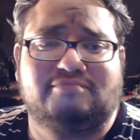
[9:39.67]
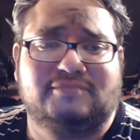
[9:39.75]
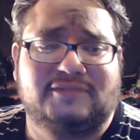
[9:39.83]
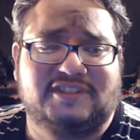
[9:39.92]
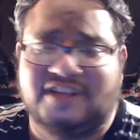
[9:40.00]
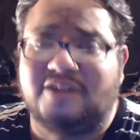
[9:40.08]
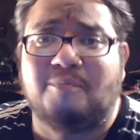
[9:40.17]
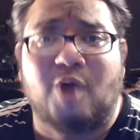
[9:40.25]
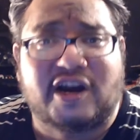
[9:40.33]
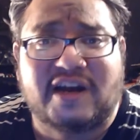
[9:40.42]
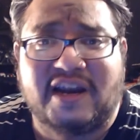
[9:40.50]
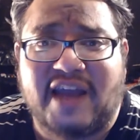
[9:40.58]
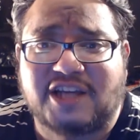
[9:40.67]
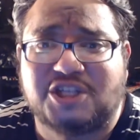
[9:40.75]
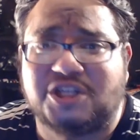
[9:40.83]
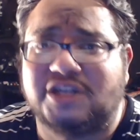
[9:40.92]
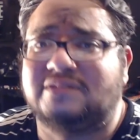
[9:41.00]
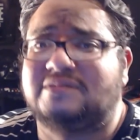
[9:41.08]
Cinemark
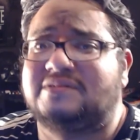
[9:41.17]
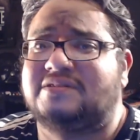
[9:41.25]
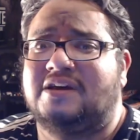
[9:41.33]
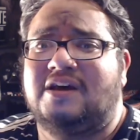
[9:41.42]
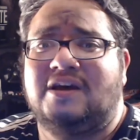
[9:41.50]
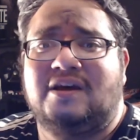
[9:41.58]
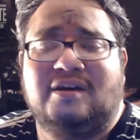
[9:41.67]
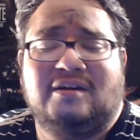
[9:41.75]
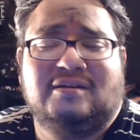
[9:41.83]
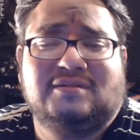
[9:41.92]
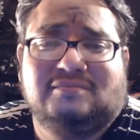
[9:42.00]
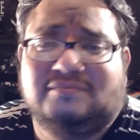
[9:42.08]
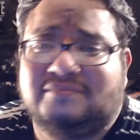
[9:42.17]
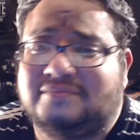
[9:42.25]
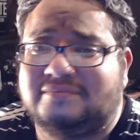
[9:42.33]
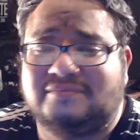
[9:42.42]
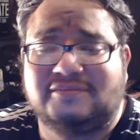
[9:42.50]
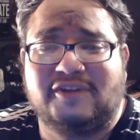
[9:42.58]
Connections.
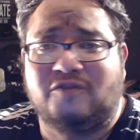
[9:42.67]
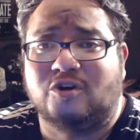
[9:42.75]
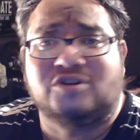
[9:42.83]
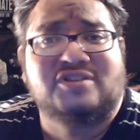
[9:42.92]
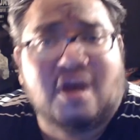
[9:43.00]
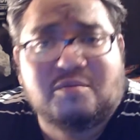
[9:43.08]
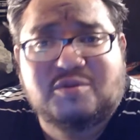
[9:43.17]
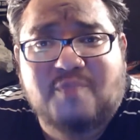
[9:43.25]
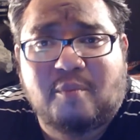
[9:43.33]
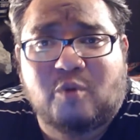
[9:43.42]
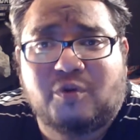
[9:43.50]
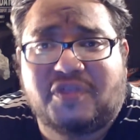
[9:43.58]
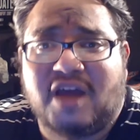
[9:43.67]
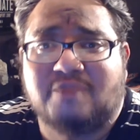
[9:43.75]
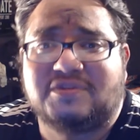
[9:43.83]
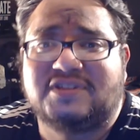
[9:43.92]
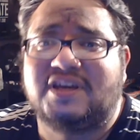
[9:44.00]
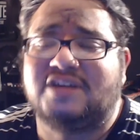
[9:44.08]
If you're a Stubs member with
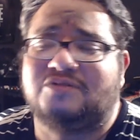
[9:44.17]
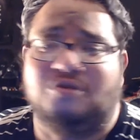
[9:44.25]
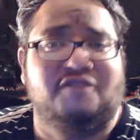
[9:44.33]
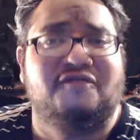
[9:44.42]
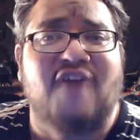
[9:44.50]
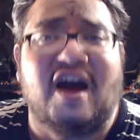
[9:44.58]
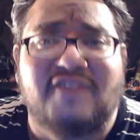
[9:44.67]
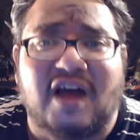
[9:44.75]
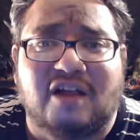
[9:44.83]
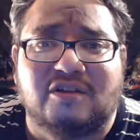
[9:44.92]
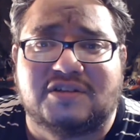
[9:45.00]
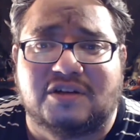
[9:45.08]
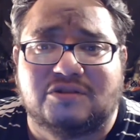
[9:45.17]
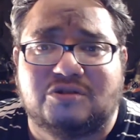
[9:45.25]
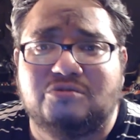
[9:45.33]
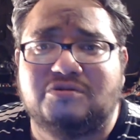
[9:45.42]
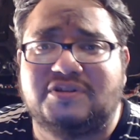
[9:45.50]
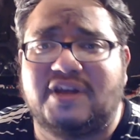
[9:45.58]
AMC, it's only $5 on
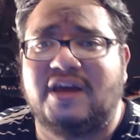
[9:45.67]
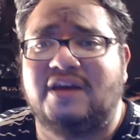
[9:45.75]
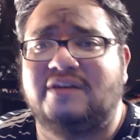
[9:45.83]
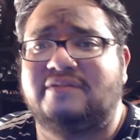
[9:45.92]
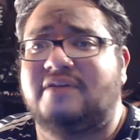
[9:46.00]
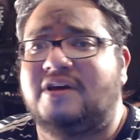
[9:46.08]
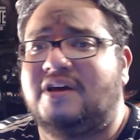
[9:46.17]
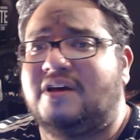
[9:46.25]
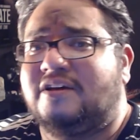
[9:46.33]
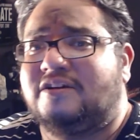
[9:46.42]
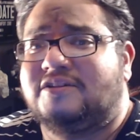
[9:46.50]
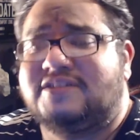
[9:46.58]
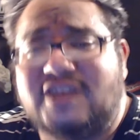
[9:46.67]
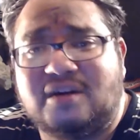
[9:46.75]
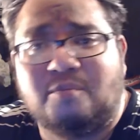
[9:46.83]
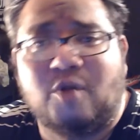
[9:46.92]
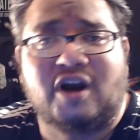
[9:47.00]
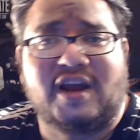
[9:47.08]
Tuesdays.
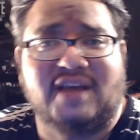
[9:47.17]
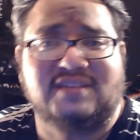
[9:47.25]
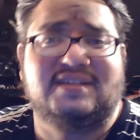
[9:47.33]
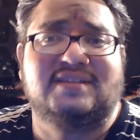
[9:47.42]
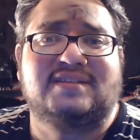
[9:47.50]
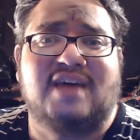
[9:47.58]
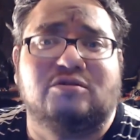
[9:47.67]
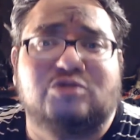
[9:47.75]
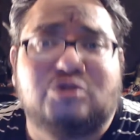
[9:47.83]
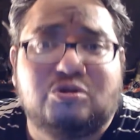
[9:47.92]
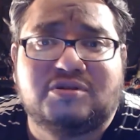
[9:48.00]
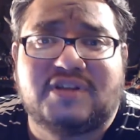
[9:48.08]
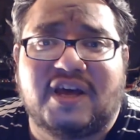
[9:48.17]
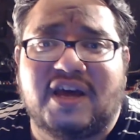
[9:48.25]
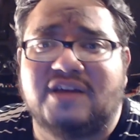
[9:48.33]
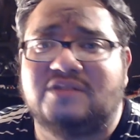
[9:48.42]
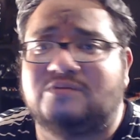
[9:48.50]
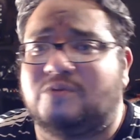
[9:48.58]
Cinemark has Discount
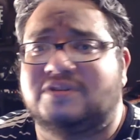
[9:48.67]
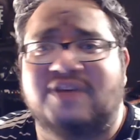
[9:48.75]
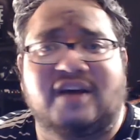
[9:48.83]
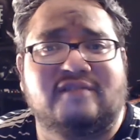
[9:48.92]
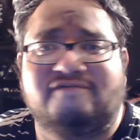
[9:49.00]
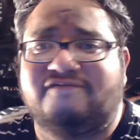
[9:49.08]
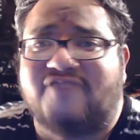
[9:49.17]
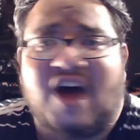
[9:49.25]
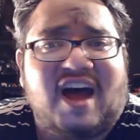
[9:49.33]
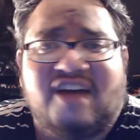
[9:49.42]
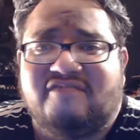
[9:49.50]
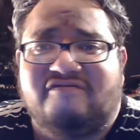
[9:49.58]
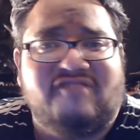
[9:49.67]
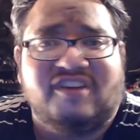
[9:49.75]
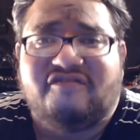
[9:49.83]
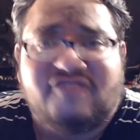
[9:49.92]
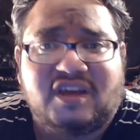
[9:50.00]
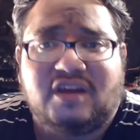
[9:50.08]
Tuesdays where it's like
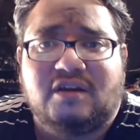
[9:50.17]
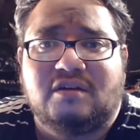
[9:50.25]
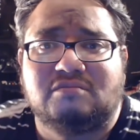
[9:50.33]
$5.50.